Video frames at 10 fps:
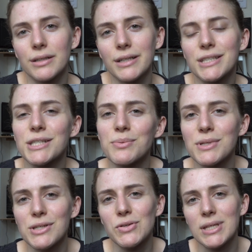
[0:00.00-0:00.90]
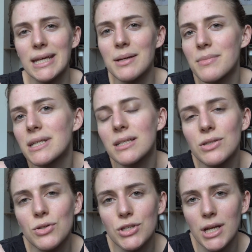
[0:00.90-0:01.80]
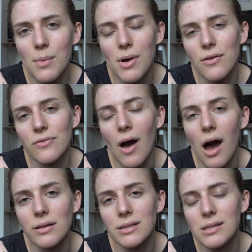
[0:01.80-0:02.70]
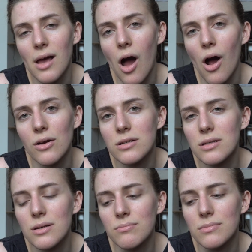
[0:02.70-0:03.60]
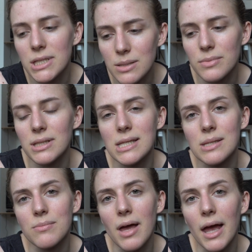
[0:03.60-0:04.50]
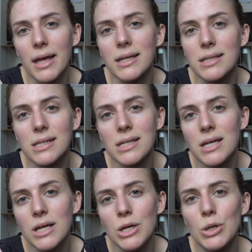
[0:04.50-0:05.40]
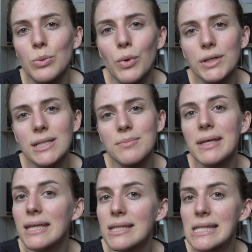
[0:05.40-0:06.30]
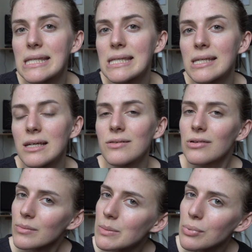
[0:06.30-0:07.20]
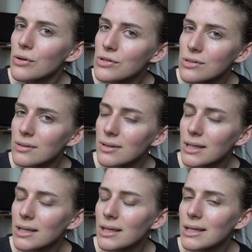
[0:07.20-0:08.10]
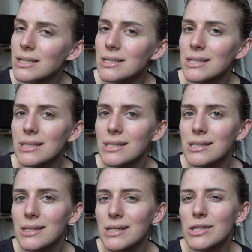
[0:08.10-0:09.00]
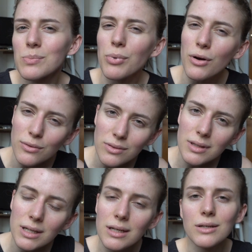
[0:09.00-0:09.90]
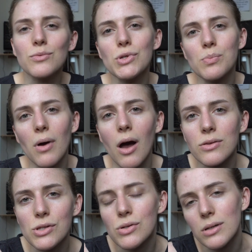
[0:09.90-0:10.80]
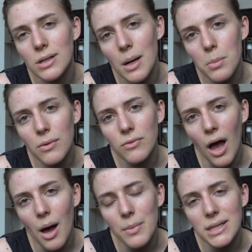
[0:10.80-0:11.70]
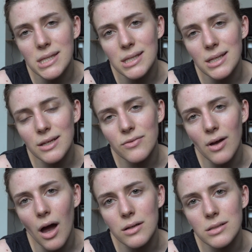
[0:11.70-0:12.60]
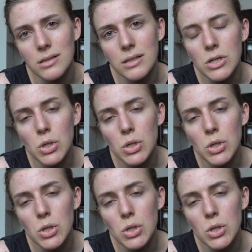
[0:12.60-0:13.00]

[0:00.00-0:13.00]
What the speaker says: I just wanted to take a minute to share my thoughts on minimalism and what it means for me personally. And this is partly in response to a couple of comments that I've gotten